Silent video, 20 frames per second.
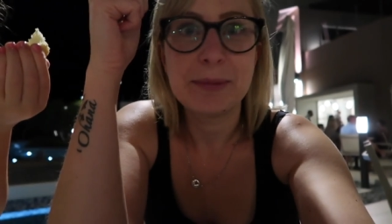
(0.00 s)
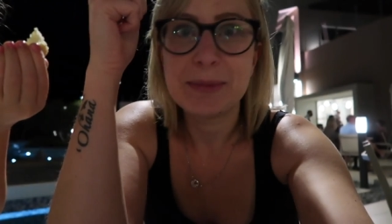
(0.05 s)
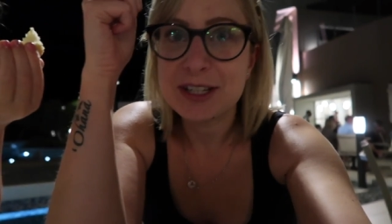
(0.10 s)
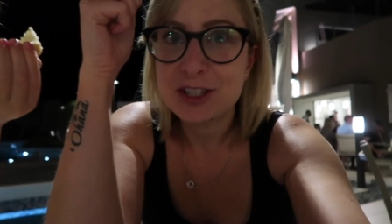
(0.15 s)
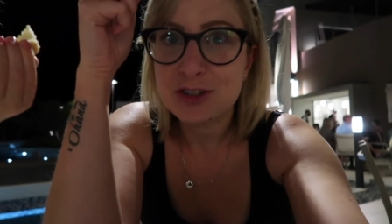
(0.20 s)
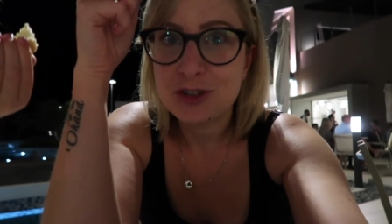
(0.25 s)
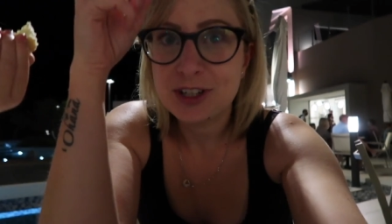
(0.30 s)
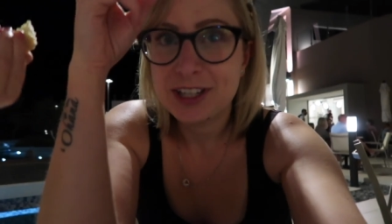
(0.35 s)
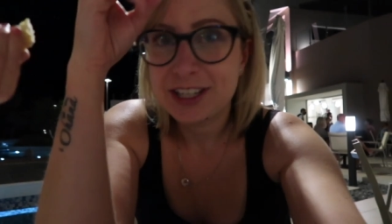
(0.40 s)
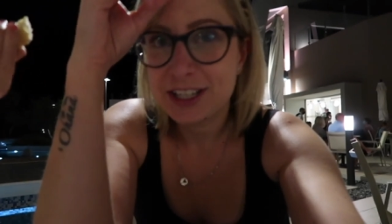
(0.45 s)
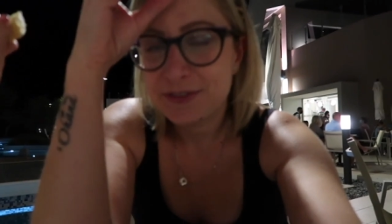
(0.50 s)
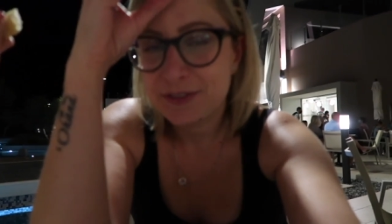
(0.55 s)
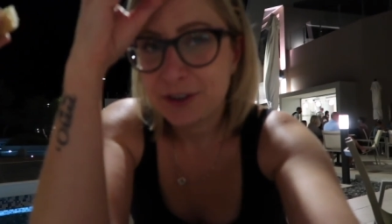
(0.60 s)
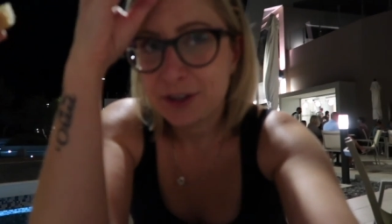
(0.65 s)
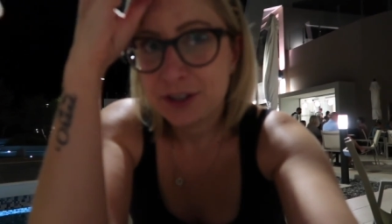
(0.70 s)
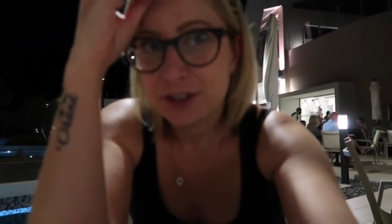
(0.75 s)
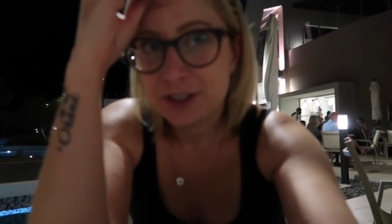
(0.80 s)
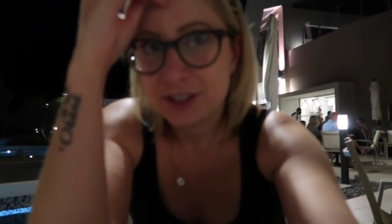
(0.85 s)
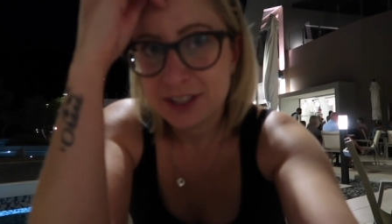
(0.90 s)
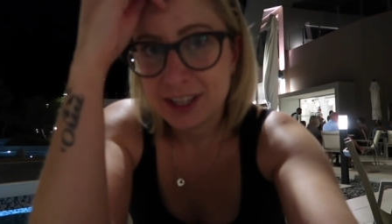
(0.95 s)
Um, it's struggling to
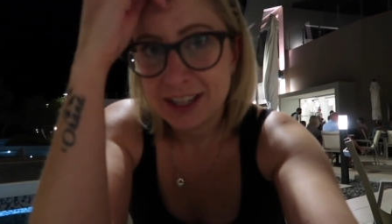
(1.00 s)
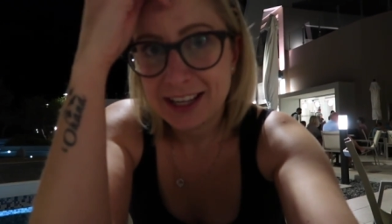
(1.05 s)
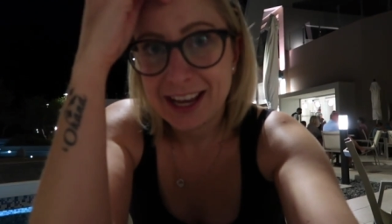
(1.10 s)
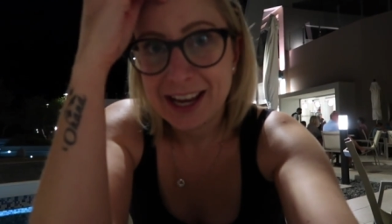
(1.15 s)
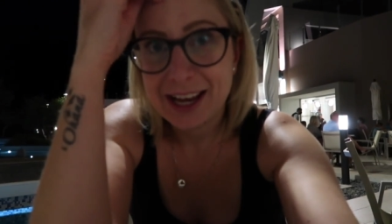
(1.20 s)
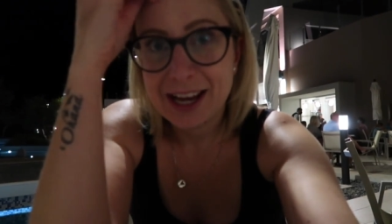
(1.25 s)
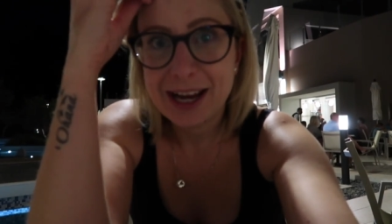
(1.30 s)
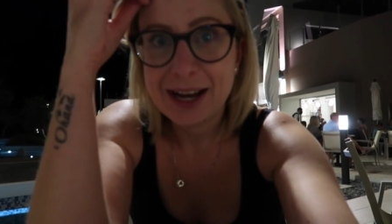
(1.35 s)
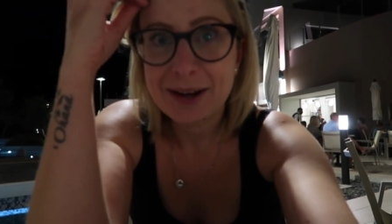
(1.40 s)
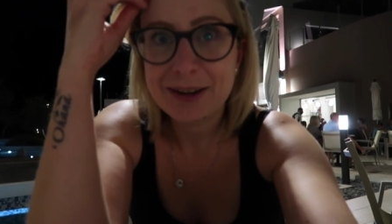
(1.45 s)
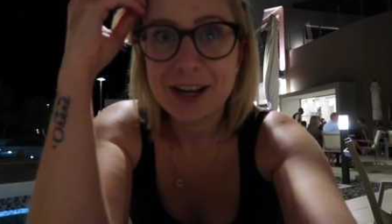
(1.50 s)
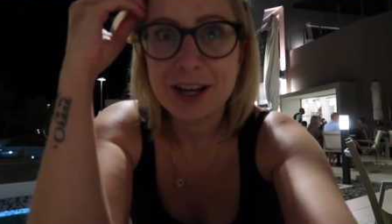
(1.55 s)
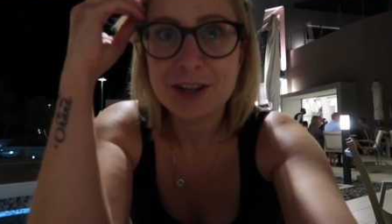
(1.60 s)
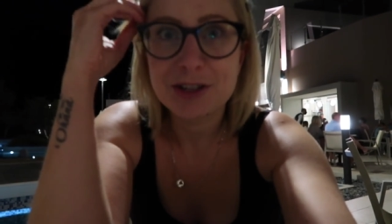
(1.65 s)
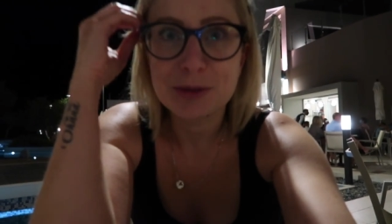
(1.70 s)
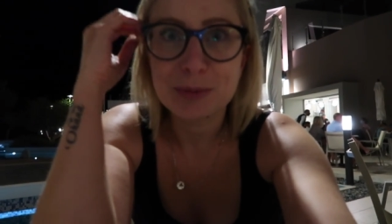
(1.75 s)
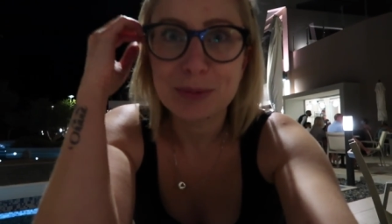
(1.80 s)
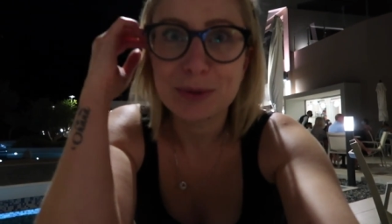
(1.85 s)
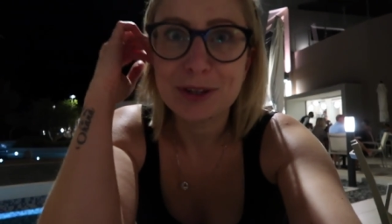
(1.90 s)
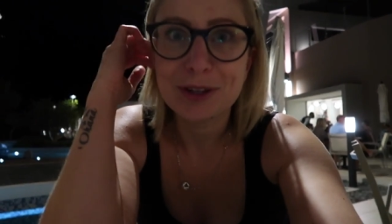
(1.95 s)
focus, so yeah, I'll
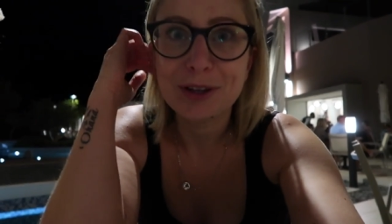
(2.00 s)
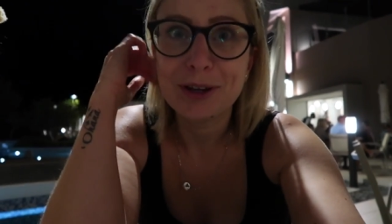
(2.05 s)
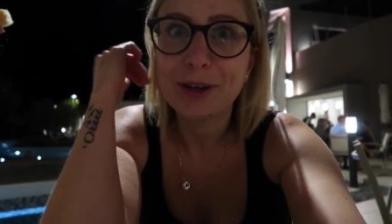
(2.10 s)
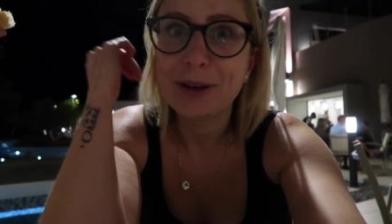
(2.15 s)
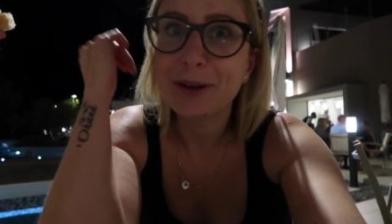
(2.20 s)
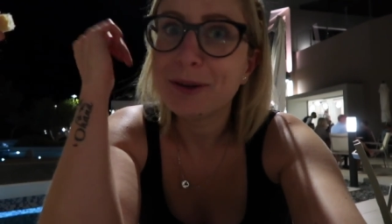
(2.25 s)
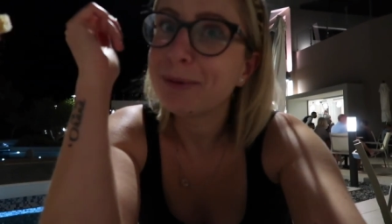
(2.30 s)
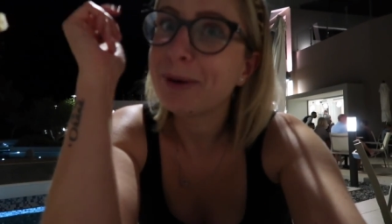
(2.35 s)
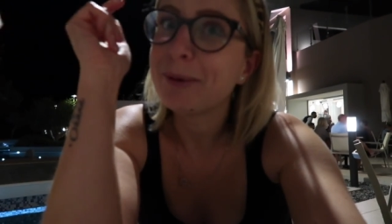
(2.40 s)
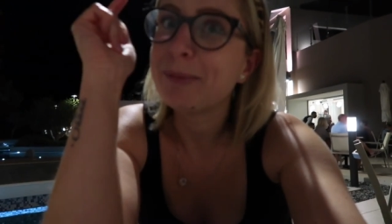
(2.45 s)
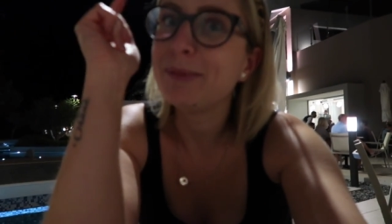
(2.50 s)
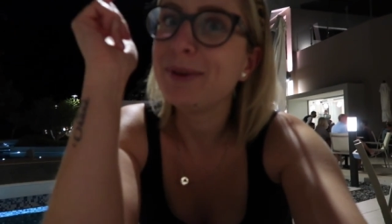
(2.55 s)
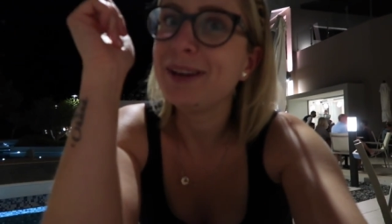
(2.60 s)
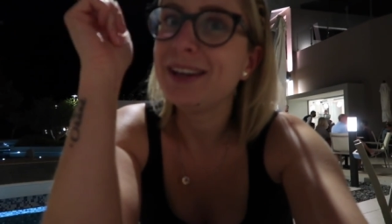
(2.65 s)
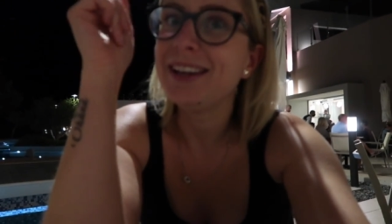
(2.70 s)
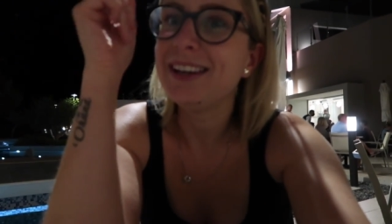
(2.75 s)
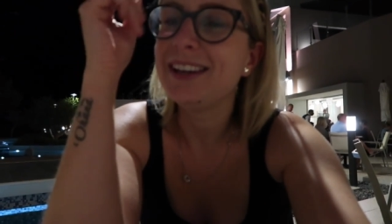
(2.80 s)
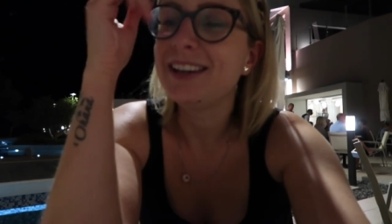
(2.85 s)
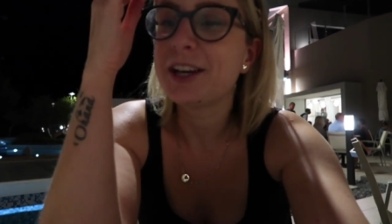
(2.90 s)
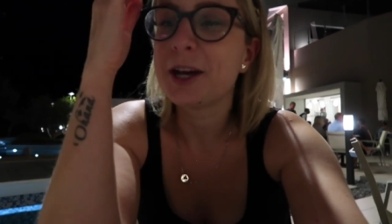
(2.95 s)
catch up with I you when
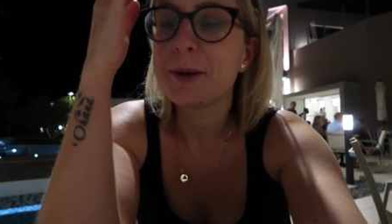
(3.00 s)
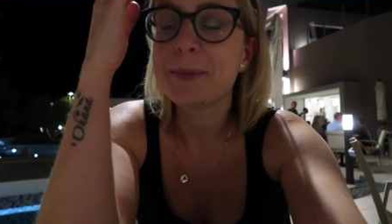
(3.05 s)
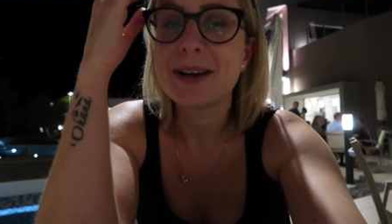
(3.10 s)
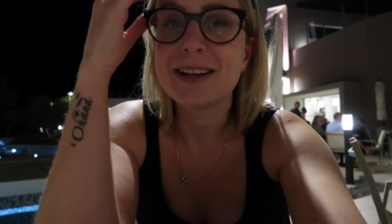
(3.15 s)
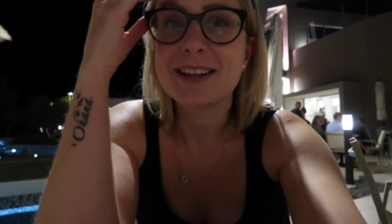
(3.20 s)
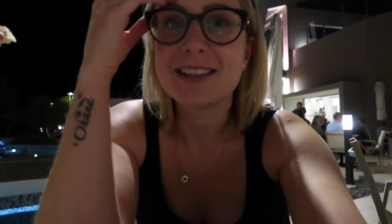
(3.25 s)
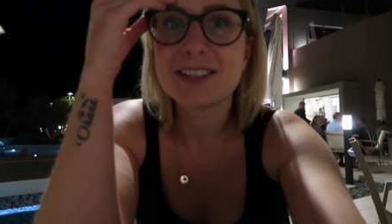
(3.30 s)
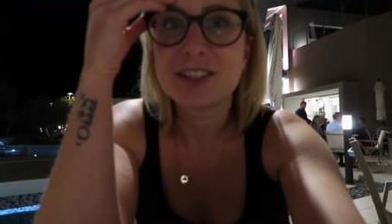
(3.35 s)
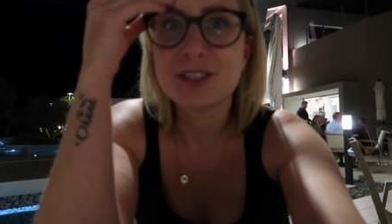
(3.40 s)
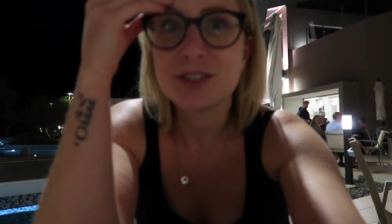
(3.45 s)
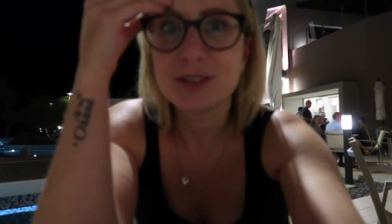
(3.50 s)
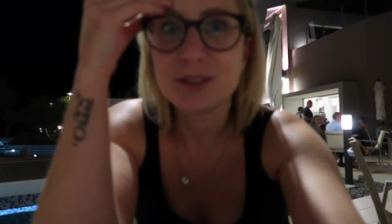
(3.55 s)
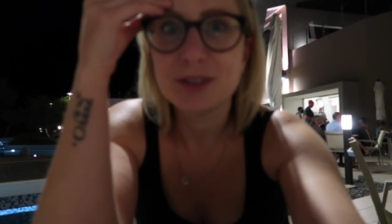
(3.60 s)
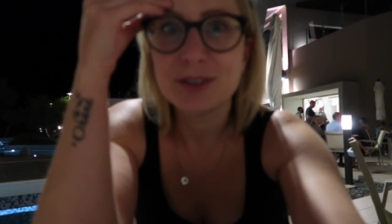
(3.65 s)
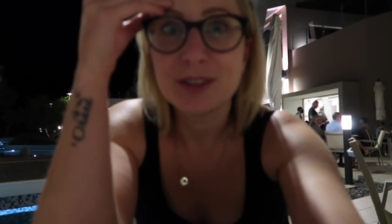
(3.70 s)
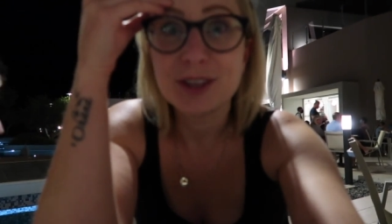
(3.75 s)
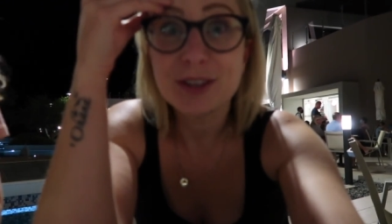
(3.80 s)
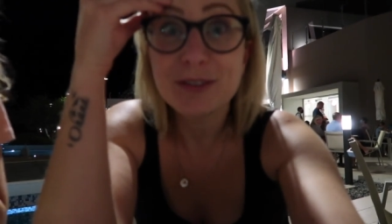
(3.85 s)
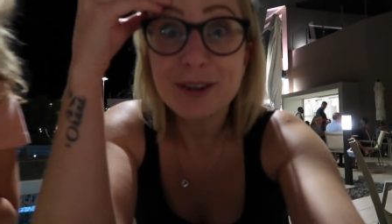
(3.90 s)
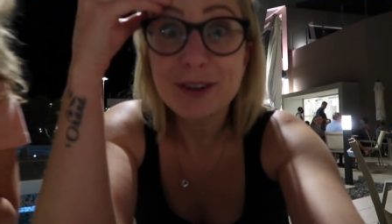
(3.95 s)
we go back to the